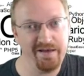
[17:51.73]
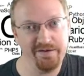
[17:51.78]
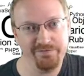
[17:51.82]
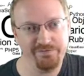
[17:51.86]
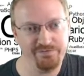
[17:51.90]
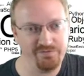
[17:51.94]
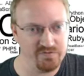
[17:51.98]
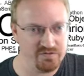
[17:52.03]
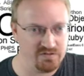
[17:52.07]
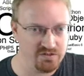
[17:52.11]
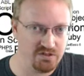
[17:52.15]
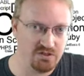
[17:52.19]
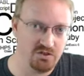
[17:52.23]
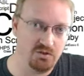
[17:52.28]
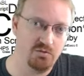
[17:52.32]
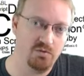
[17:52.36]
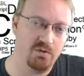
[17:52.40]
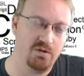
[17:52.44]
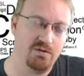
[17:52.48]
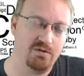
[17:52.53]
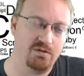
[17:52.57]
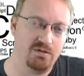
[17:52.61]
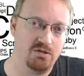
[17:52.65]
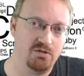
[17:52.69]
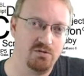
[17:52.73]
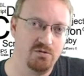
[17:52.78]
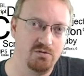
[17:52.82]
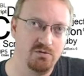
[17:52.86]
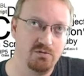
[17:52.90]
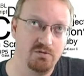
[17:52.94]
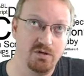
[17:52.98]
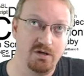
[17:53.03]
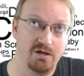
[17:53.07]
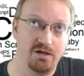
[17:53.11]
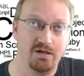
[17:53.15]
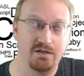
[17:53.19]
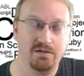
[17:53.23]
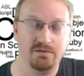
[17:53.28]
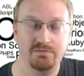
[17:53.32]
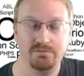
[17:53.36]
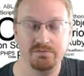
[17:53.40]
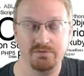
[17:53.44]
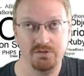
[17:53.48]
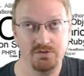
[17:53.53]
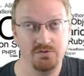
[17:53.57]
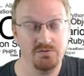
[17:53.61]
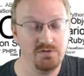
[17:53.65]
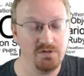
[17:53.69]
and
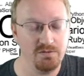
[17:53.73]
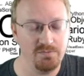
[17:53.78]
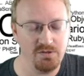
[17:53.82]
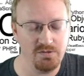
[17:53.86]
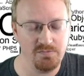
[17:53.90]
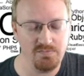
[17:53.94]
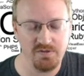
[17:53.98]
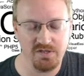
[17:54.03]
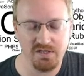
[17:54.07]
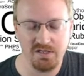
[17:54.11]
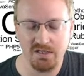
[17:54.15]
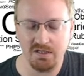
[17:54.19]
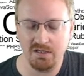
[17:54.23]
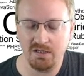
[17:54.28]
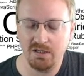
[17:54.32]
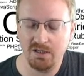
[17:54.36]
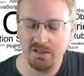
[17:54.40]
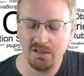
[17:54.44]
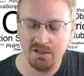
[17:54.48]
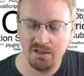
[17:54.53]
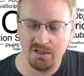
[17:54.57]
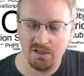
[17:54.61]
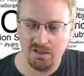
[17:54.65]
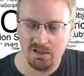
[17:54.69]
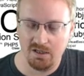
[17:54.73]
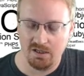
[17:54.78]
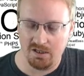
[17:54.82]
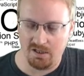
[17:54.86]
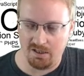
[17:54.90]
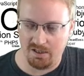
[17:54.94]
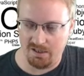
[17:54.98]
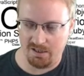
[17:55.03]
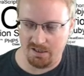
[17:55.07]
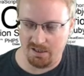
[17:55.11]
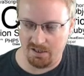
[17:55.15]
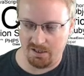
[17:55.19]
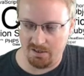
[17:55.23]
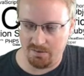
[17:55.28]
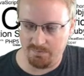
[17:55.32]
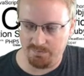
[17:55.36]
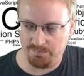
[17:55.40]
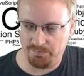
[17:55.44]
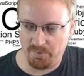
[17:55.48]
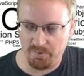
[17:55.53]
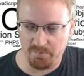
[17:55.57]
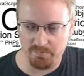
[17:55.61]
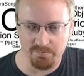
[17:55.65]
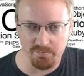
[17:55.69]
UWP.
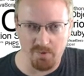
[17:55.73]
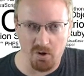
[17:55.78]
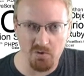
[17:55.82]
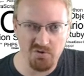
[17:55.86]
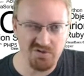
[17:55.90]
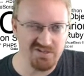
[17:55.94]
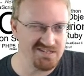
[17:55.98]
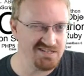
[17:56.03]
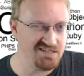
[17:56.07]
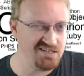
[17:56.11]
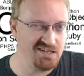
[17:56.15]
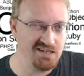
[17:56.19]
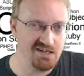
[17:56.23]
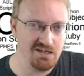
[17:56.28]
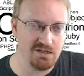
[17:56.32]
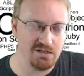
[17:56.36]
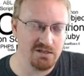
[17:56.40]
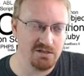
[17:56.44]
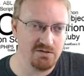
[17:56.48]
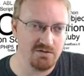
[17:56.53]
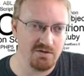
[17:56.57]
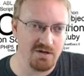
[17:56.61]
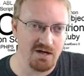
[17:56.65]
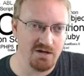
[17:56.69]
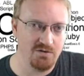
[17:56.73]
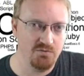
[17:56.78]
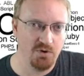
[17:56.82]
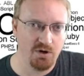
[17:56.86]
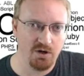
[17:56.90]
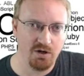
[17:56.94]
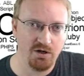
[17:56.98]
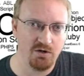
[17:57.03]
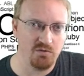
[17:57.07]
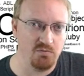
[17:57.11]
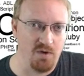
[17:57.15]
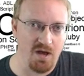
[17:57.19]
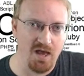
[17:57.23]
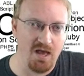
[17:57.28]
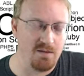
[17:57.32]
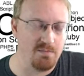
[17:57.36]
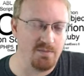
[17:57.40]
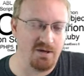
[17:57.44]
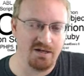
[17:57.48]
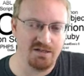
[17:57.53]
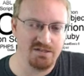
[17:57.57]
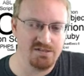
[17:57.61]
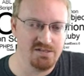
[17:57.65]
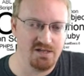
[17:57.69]
But mostly, I work in web.
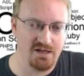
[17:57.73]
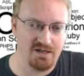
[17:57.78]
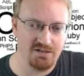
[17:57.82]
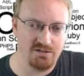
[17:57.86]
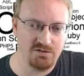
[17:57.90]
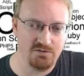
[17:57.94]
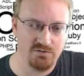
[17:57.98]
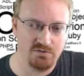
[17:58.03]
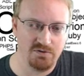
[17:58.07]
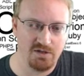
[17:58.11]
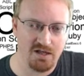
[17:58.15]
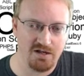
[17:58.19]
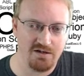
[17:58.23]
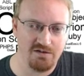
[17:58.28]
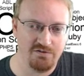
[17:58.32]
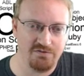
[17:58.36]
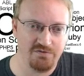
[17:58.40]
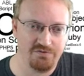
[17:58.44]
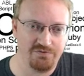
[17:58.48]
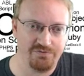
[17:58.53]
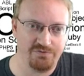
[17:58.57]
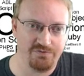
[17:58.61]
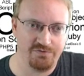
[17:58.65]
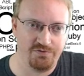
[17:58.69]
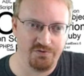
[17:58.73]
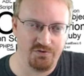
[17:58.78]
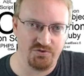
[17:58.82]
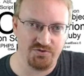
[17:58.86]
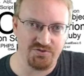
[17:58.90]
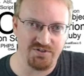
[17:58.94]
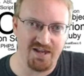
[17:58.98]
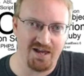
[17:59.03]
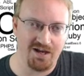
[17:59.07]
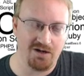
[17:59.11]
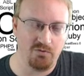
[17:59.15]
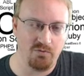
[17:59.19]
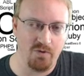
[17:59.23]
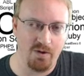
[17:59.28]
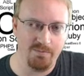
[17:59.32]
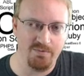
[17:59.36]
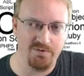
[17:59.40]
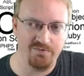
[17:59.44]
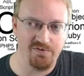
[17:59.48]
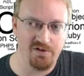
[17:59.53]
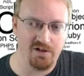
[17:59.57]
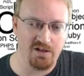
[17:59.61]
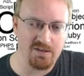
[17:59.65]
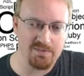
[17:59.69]
I do a lot of full stack web
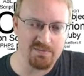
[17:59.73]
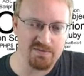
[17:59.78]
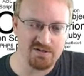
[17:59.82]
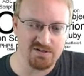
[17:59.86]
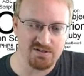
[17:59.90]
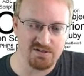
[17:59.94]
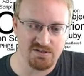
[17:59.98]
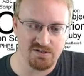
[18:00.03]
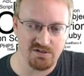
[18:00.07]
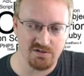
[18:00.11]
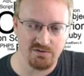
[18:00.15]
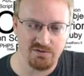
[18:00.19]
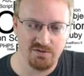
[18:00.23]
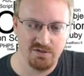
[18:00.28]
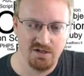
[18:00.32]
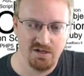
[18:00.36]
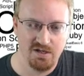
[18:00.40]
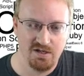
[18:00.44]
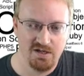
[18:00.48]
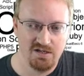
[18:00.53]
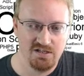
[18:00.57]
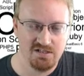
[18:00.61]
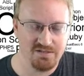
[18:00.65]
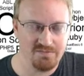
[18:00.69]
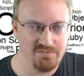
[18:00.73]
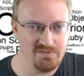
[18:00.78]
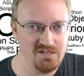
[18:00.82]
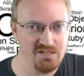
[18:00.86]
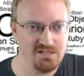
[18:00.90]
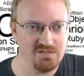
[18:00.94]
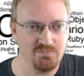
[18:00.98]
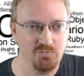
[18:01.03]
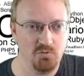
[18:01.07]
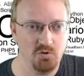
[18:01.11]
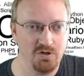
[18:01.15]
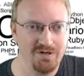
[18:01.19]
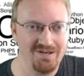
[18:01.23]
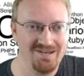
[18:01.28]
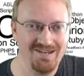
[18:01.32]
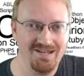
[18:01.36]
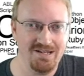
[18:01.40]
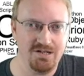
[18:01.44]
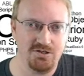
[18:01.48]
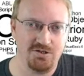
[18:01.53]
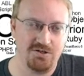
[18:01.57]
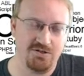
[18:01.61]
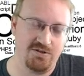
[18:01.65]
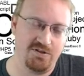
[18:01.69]
development. So some of these more
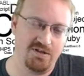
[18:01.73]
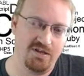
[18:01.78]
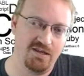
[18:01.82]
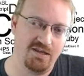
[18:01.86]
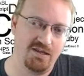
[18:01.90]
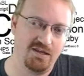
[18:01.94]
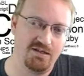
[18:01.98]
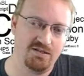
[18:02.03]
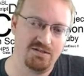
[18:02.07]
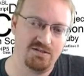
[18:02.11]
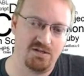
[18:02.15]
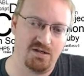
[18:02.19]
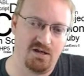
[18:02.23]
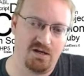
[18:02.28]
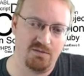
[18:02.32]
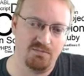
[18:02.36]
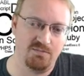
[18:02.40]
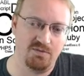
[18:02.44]
niche things I'm